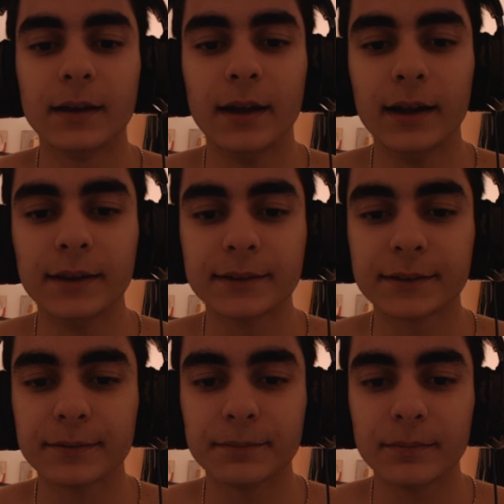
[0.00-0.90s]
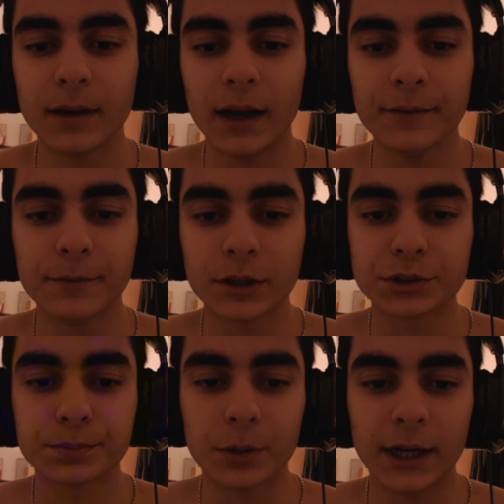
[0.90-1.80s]
And I've
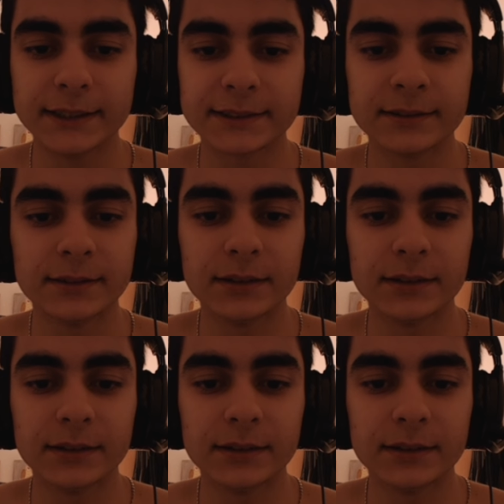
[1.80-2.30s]
watched price